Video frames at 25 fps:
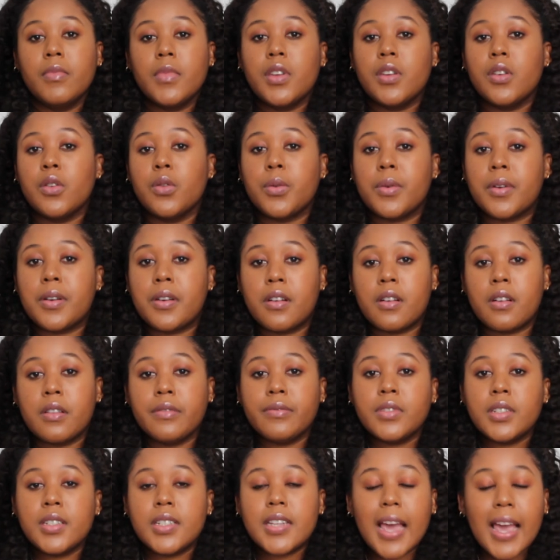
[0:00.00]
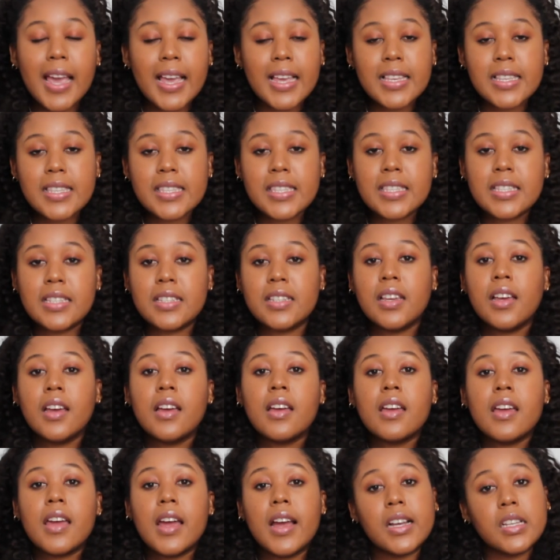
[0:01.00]
your taste,
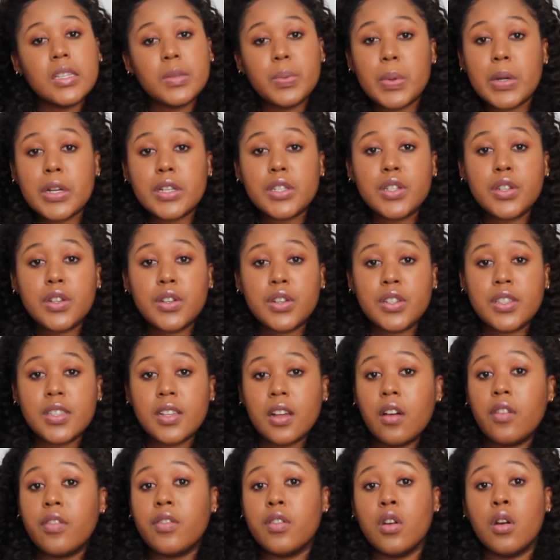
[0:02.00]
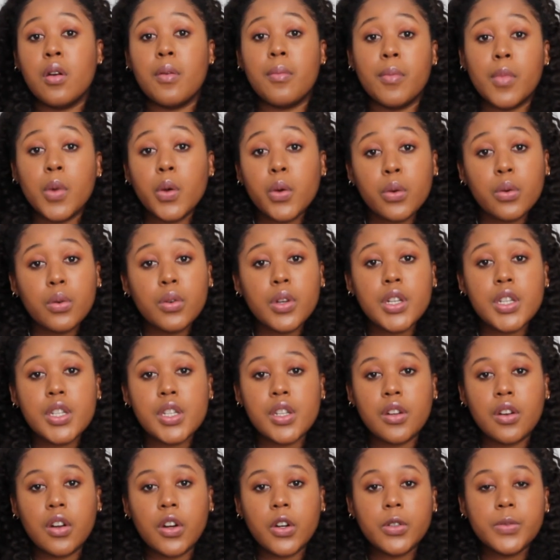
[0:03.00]
express yourself, your mood,
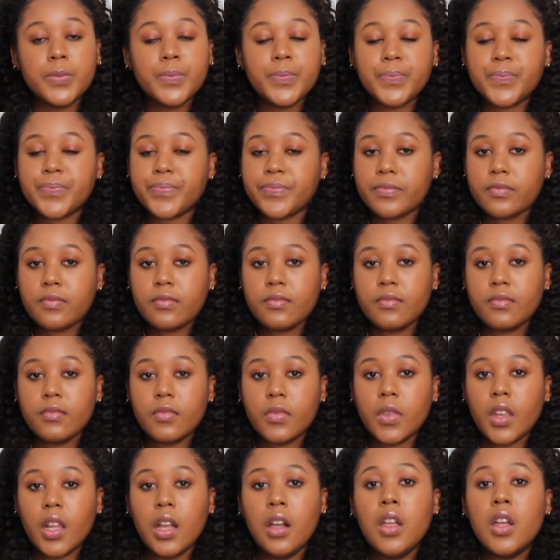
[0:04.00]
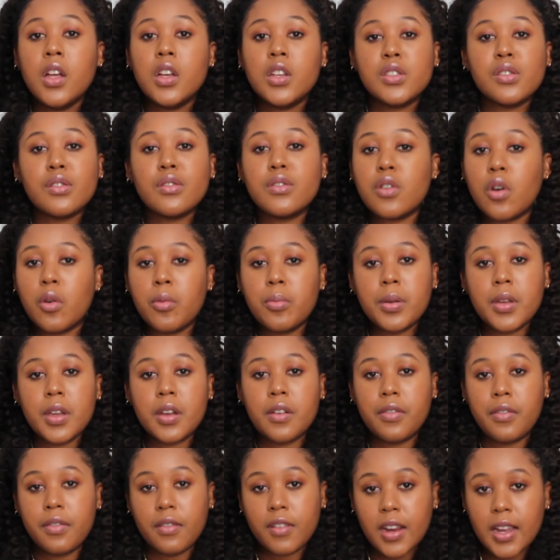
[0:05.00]
you know. So don't be
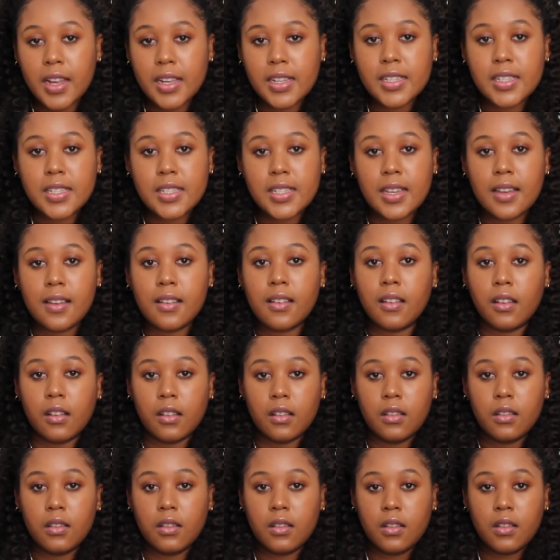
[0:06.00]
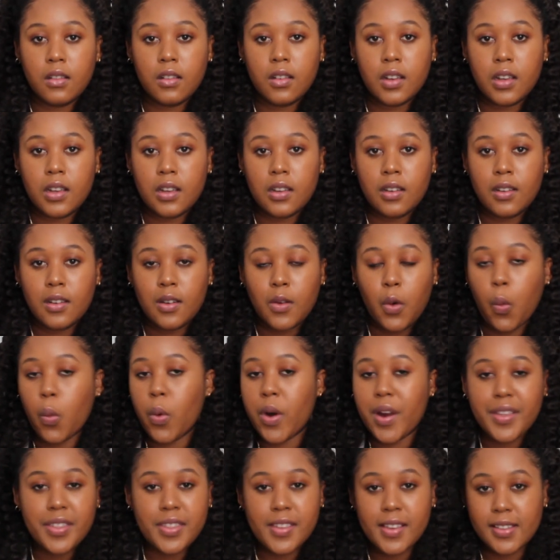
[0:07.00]
afraid to
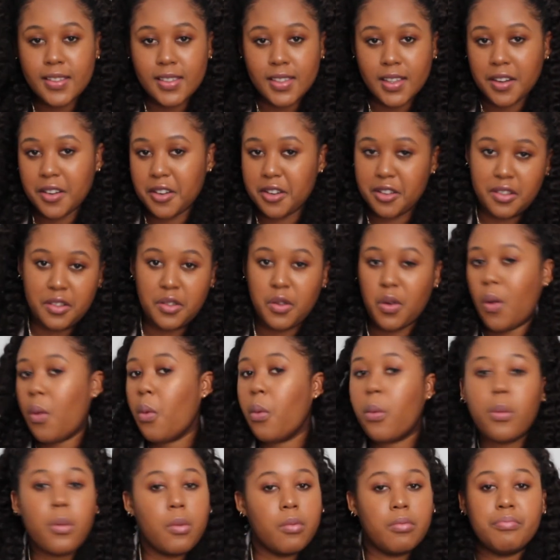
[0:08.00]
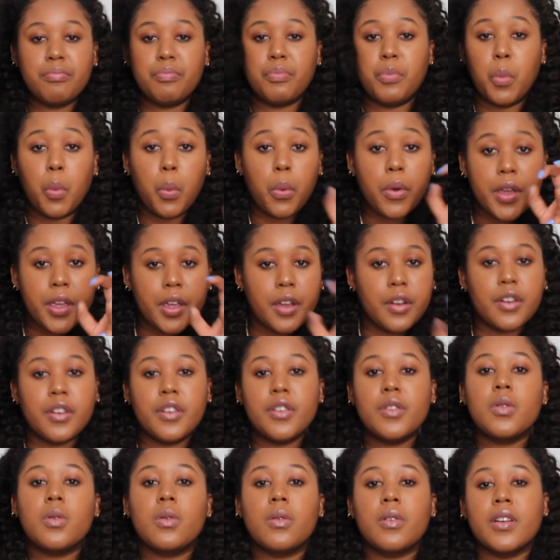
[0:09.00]
wear things that are a little
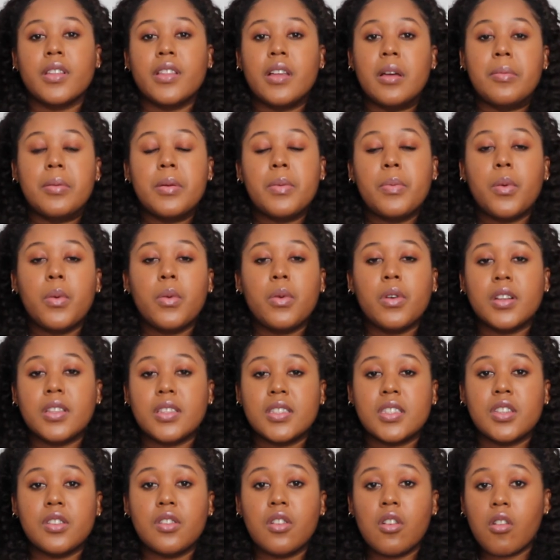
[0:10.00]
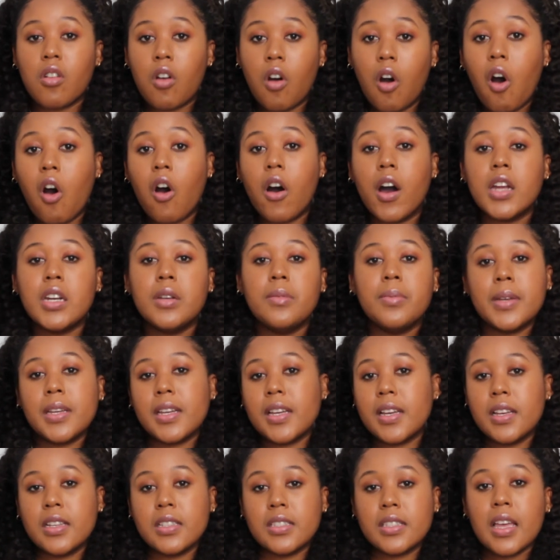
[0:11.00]
weird or that people will consider odd,
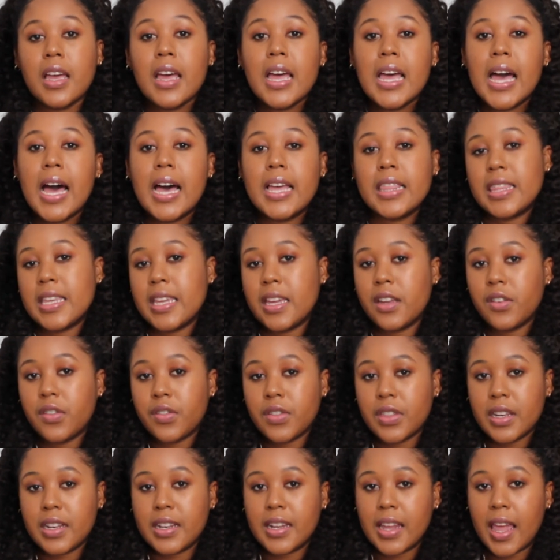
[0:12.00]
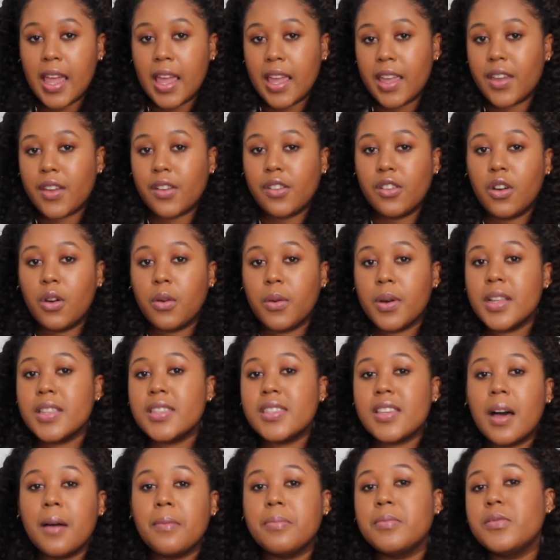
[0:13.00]
because at the end of the day, you know,
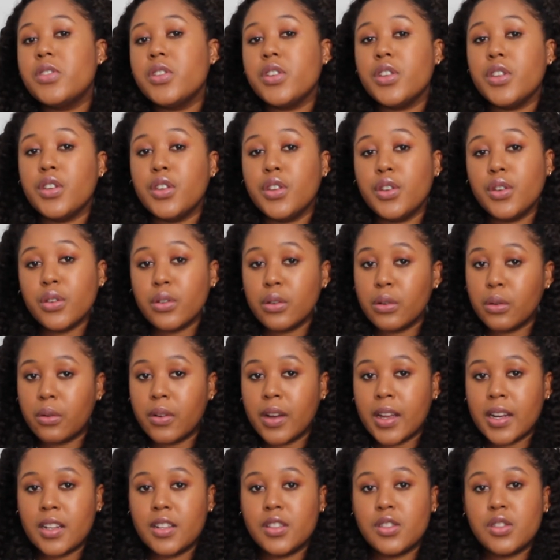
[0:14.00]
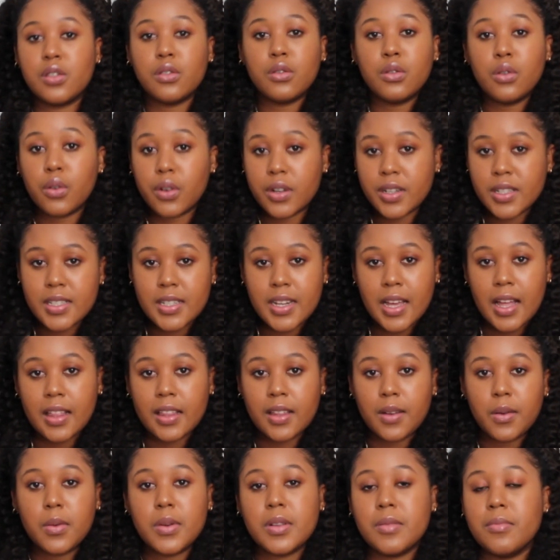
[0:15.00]
it's up to you and it's your
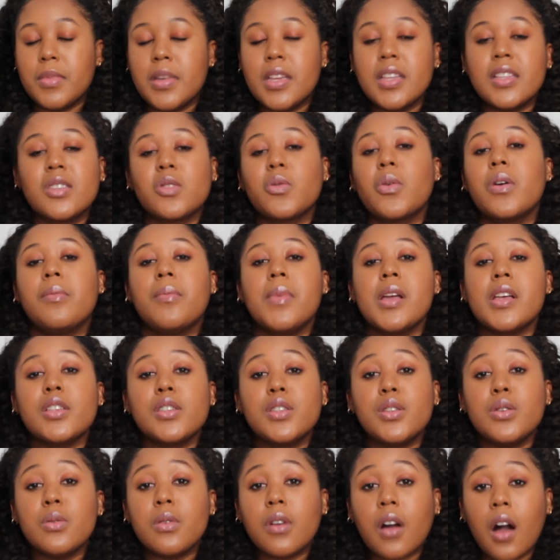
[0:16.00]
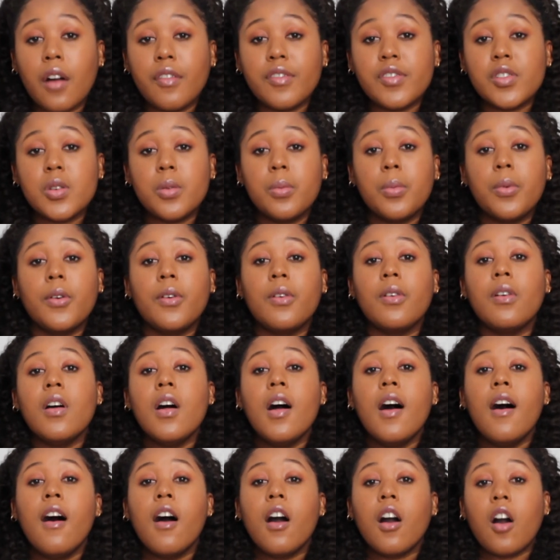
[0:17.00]
style. It's what makes you comfortable,
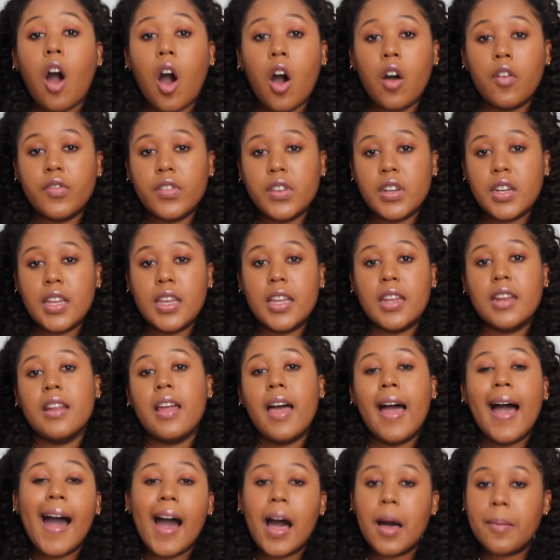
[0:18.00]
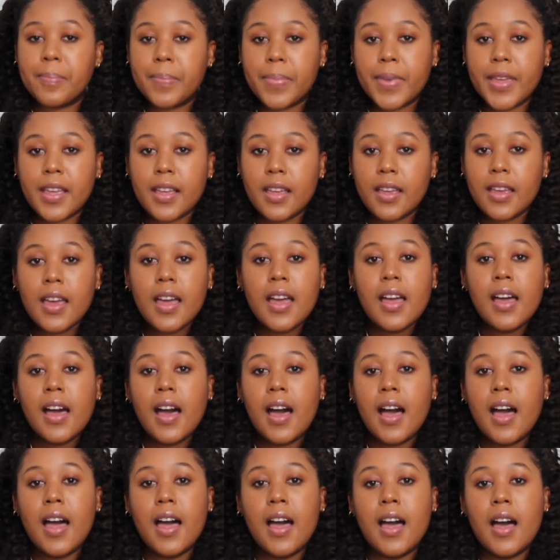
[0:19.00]
confident, happy.
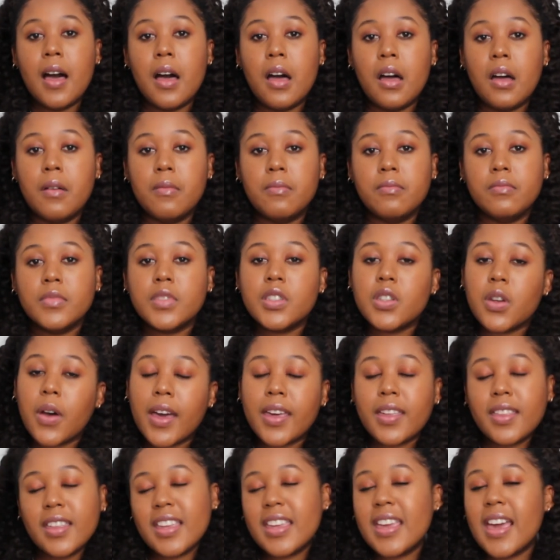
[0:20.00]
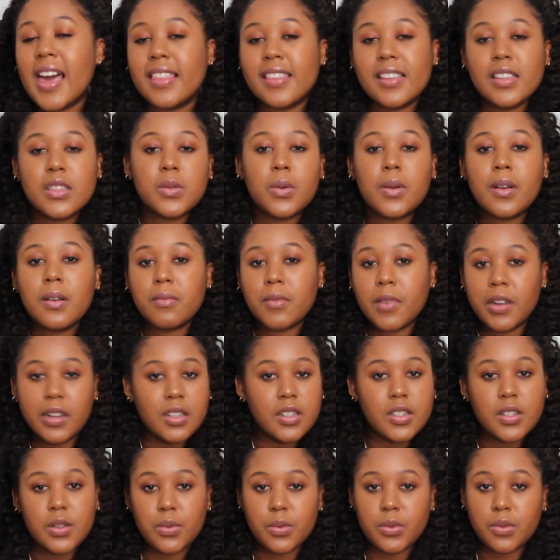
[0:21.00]
So I think, yeah, that's what I'm
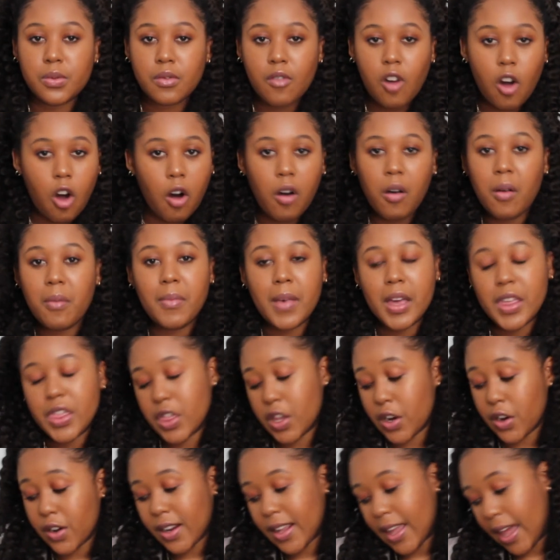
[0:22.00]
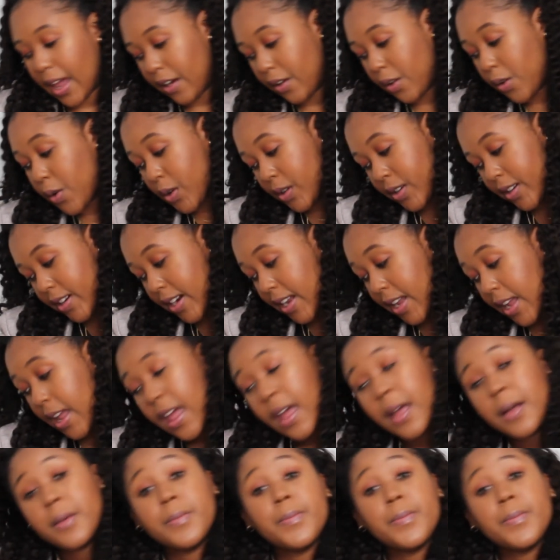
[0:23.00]
going to call my third category.